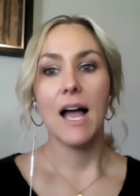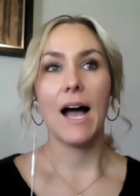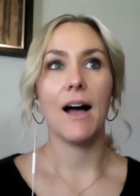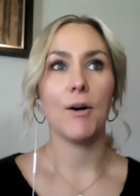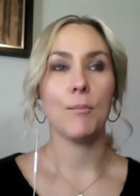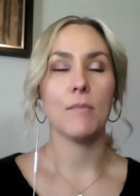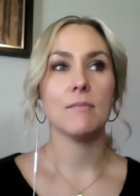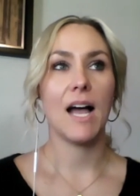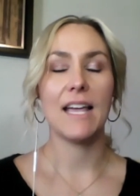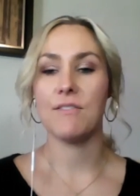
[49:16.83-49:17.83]
Um,
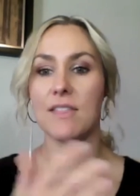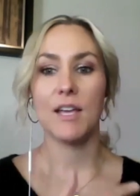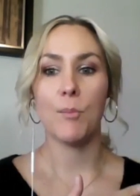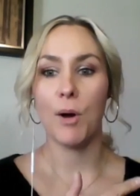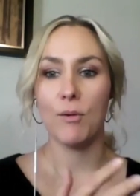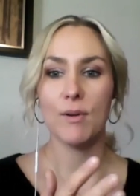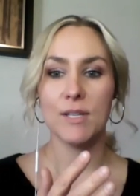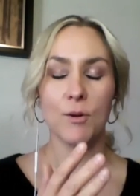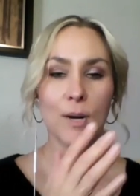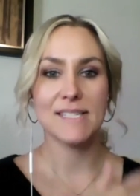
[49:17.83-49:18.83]
I even think about,
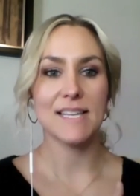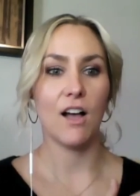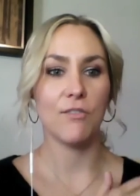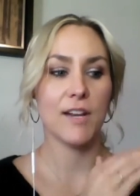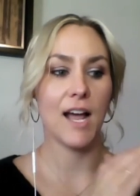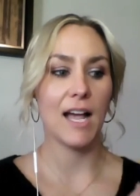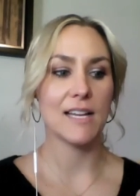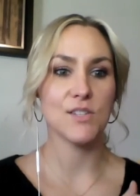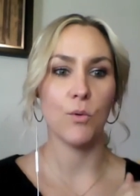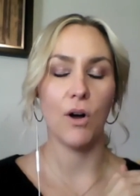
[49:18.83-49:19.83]
you know, myself in high
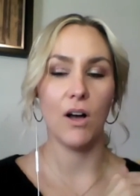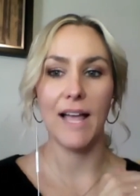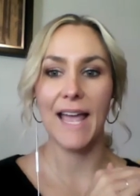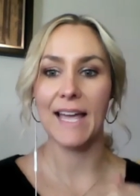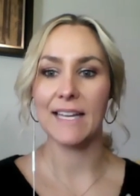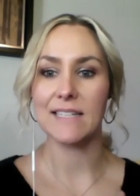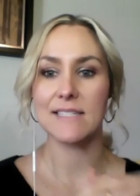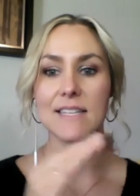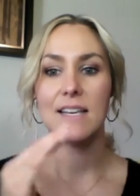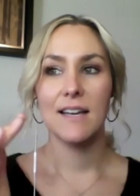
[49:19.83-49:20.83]
school and
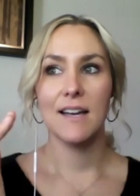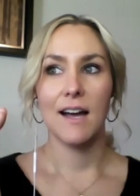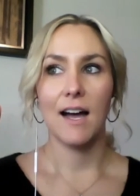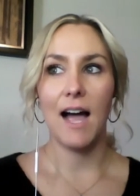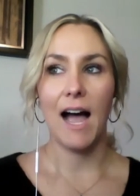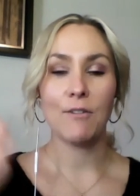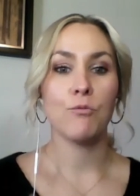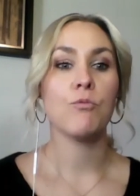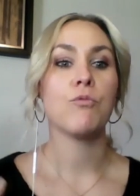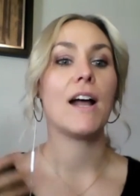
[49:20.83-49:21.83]

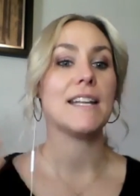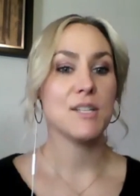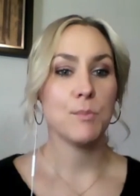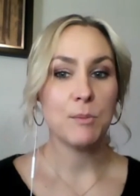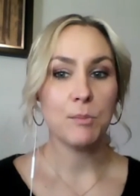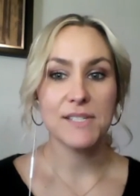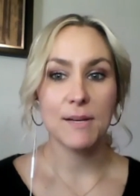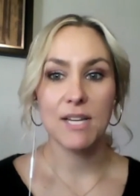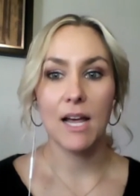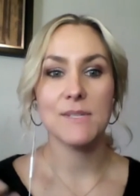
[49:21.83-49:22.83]
I run into people
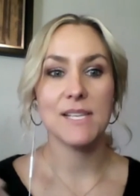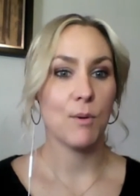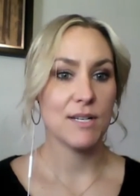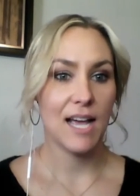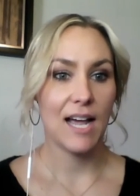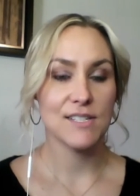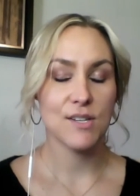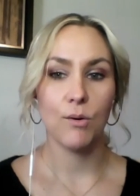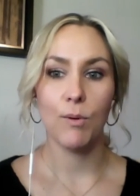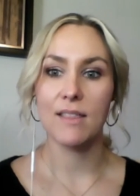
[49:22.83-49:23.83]
sometimes that I went to high
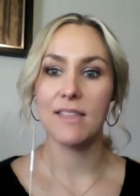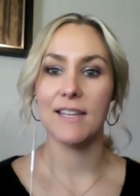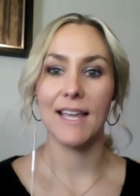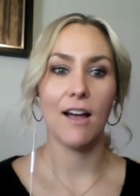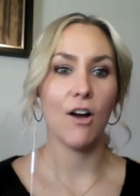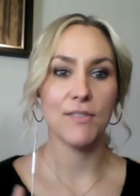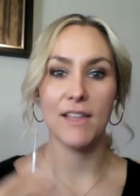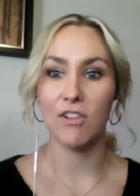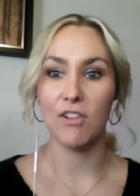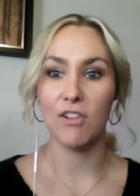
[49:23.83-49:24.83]
school with, and they,
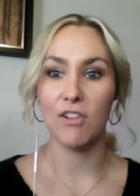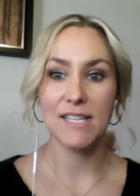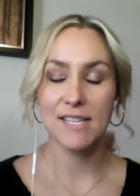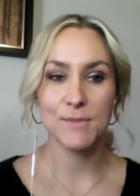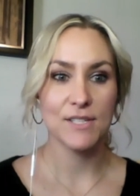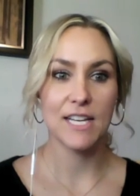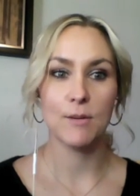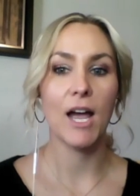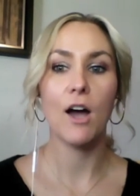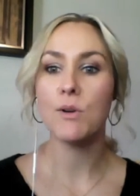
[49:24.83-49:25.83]
a lot of times they'll say to me, "I
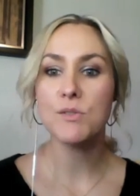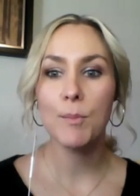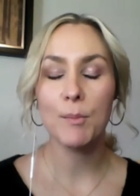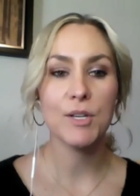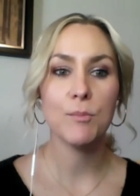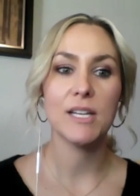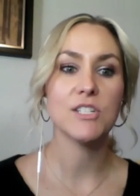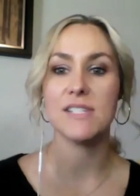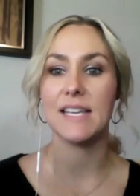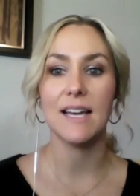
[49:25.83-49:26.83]
always remember you being just
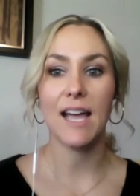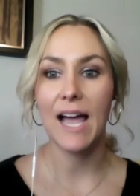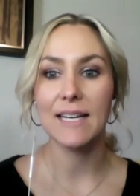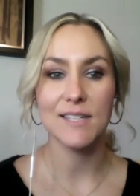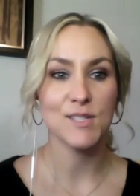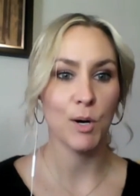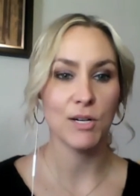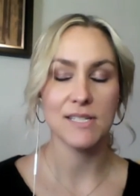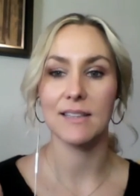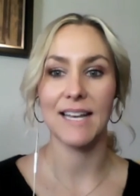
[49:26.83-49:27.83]
like the kindest
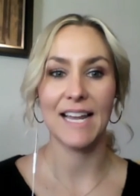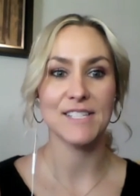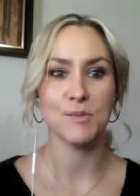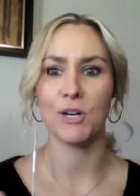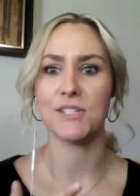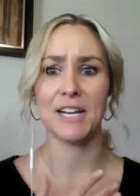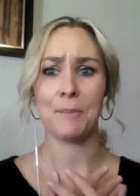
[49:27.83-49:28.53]
person, the nicest person."